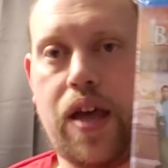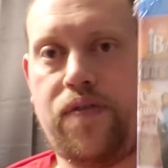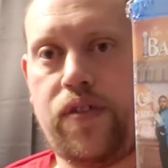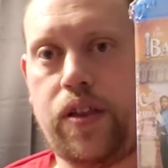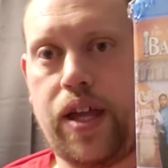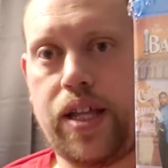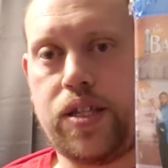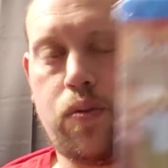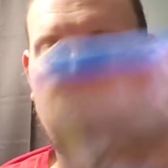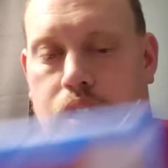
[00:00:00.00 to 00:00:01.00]
I feel like
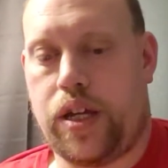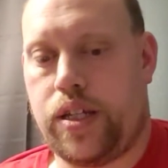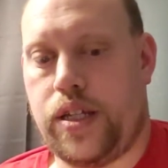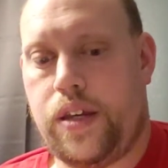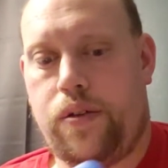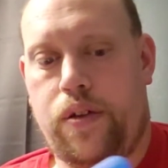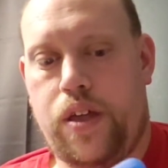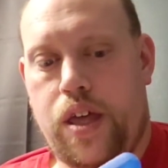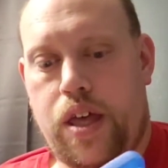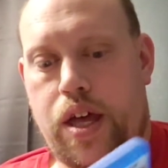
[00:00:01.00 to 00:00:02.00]
it's a really good deal.
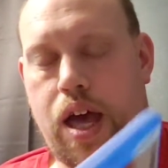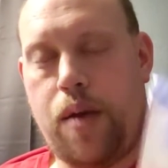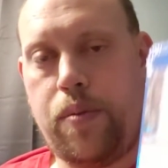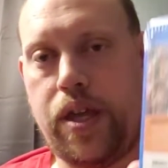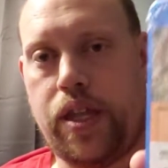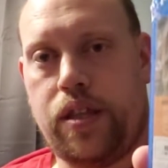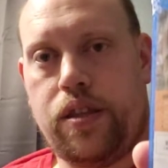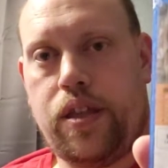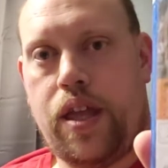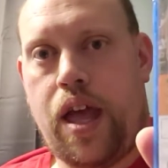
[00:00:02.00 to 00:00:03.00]
I mean,
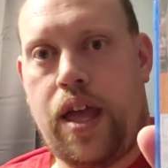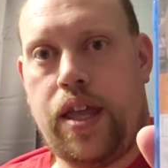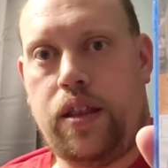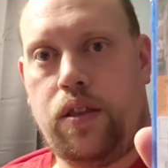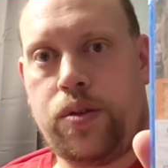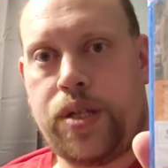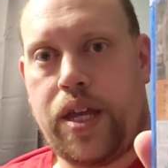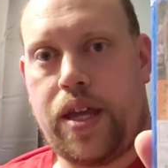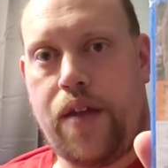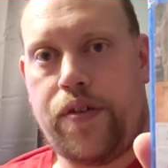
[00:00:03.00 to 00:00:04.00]
it looks
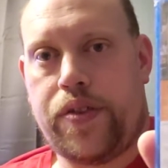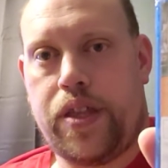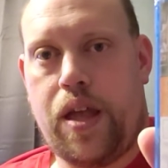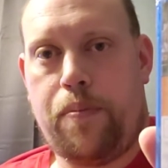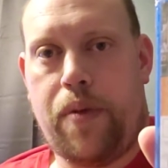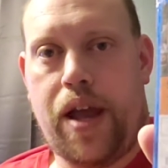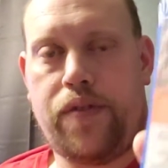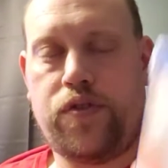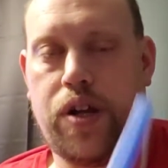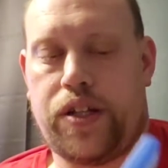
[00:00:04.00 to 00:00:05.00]
like everything that might
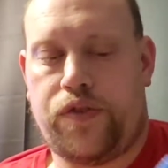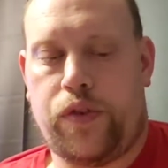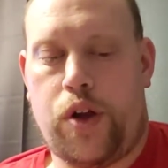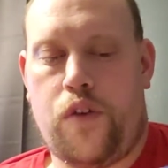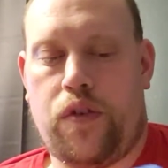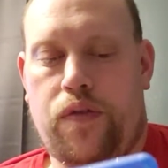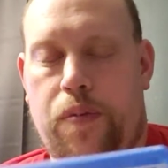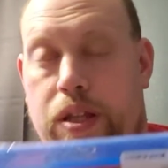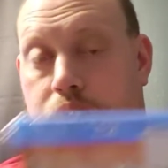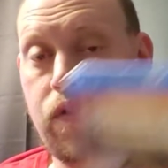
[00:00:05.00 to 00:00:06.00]
have transferred over
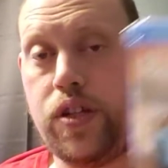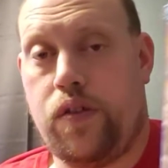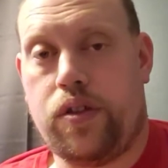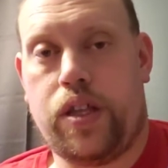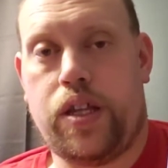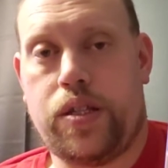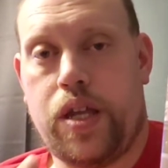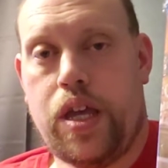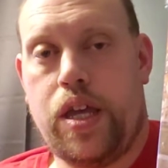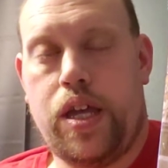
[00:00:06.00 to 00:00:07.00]
from the DVD release
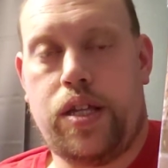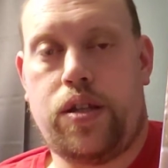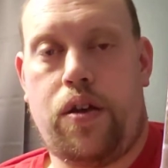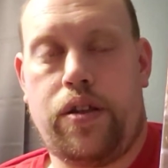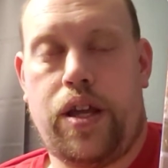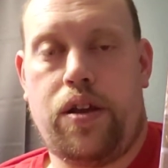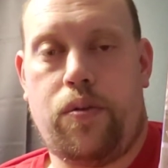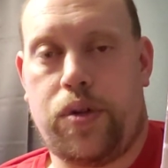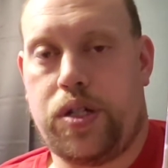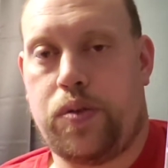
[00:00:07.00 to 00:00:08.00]
is on here,
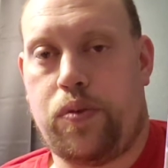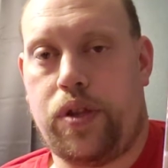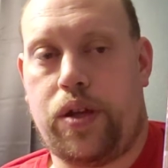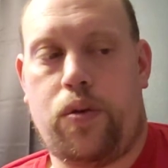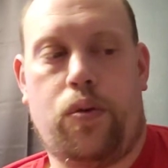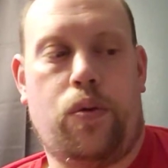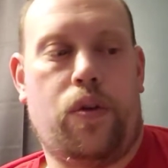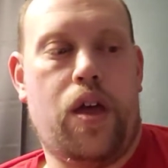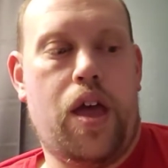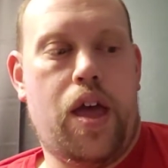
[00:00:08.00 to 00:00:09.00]
which is really
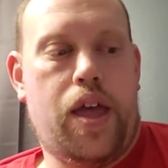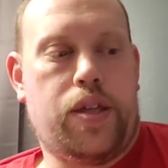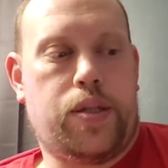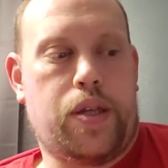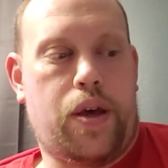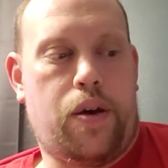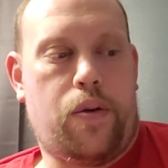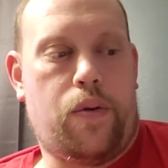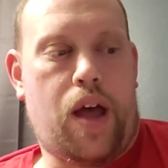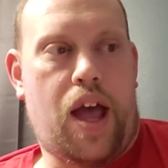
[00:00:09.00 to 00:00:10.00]
cool.
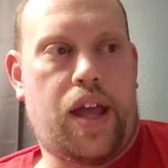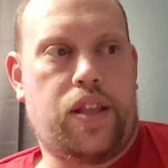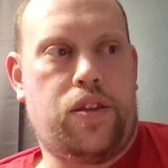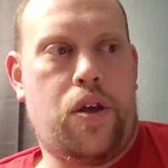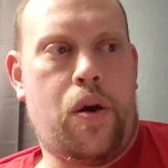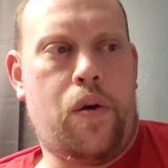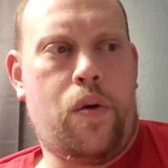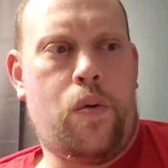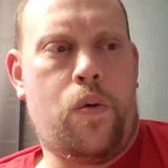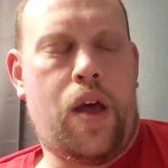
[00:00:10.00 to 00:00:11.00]
So I
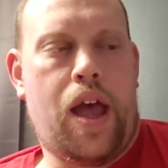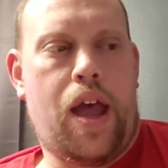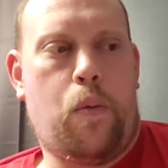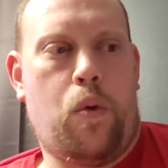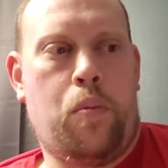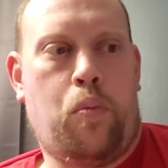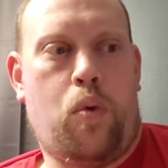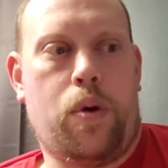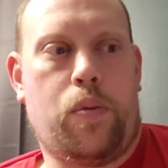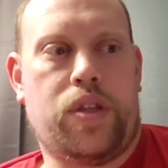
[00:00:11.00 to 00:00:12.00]
know at one
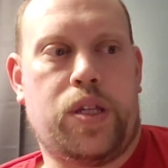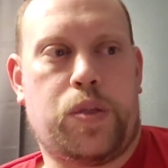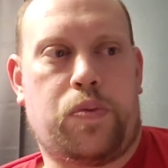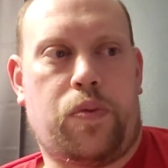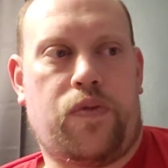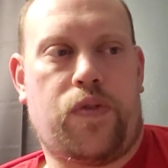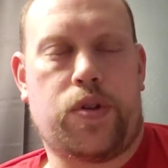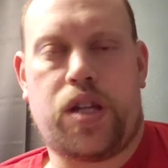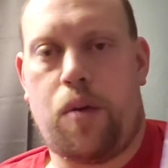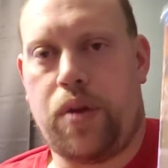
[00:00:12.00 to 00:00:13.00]
point when these were
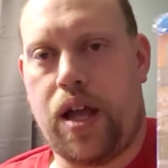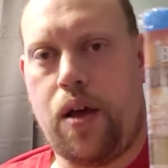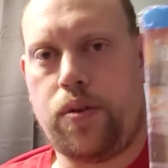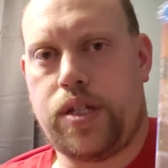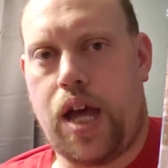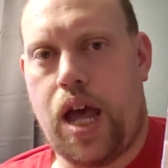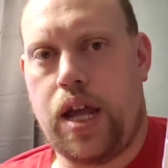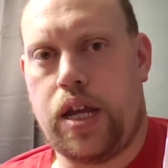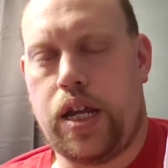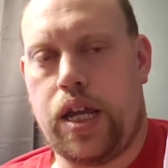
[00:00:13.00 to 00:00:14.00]
first coming out,
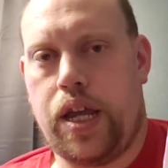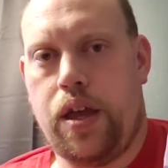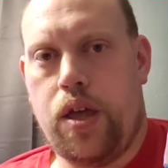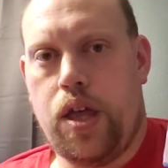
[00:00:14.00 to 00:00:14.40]
I